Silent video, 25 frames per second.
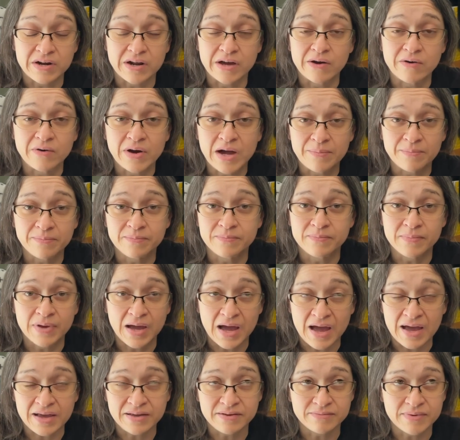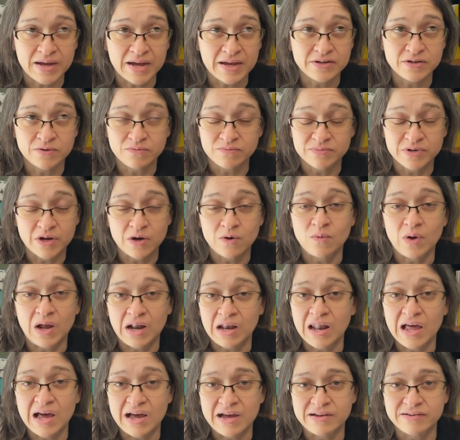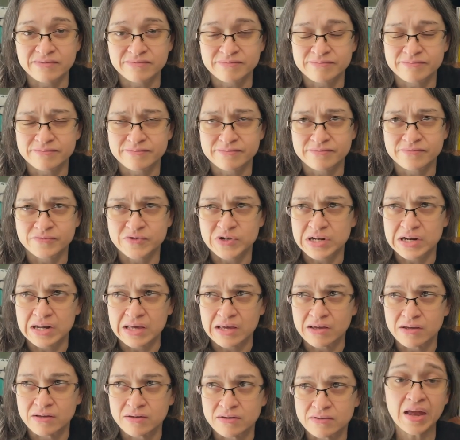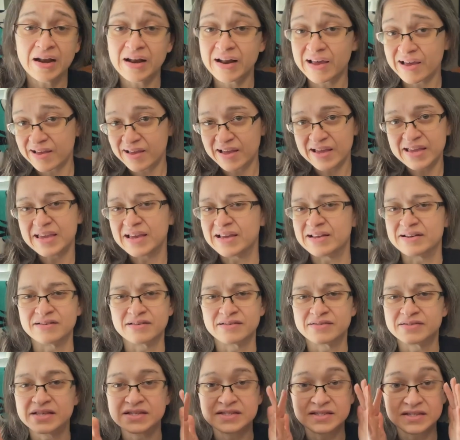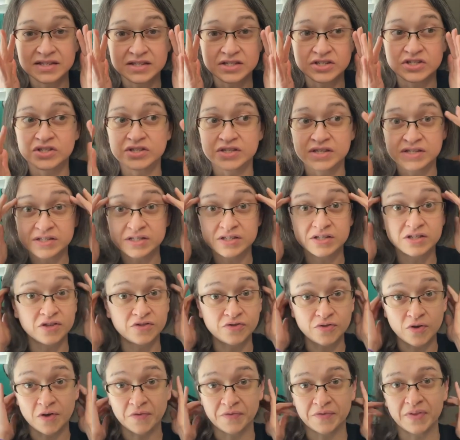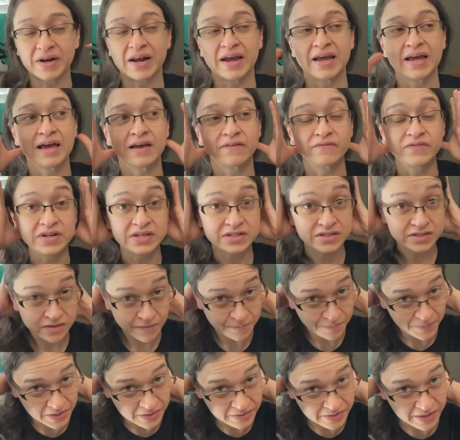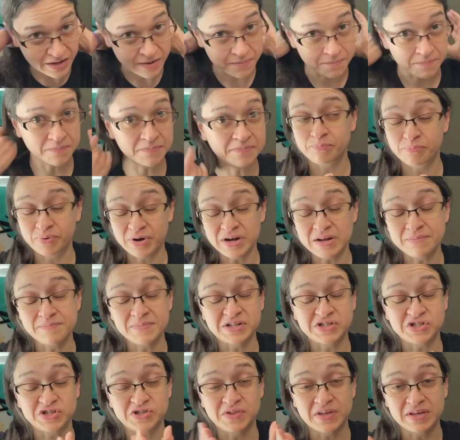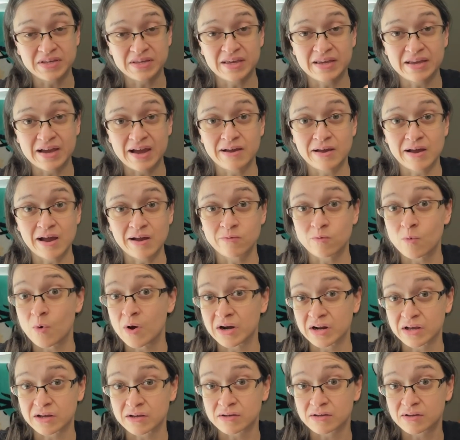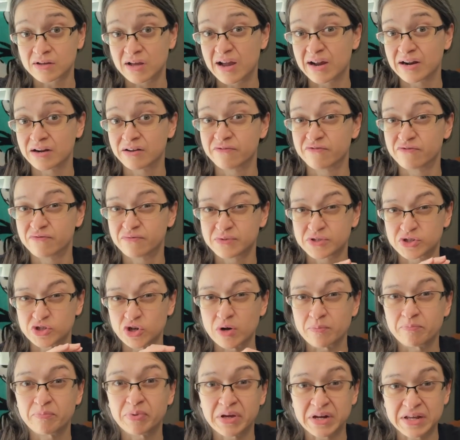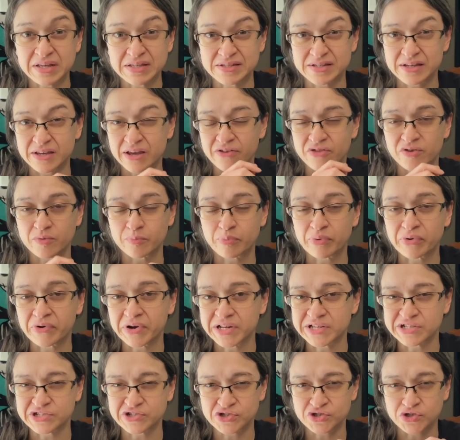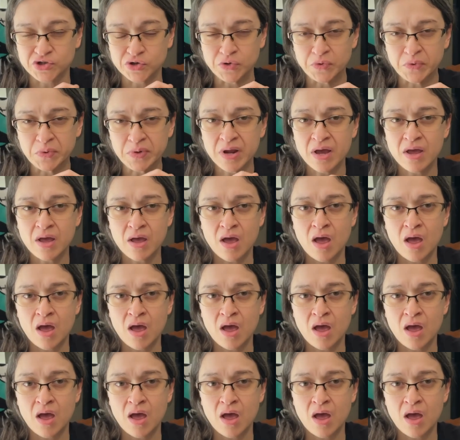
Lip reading: know. I don't know a lot, really. Now, again, this is a thought that I have, and it's something that I'm pretty much thinking I wanna kind of start putting together pretty soon.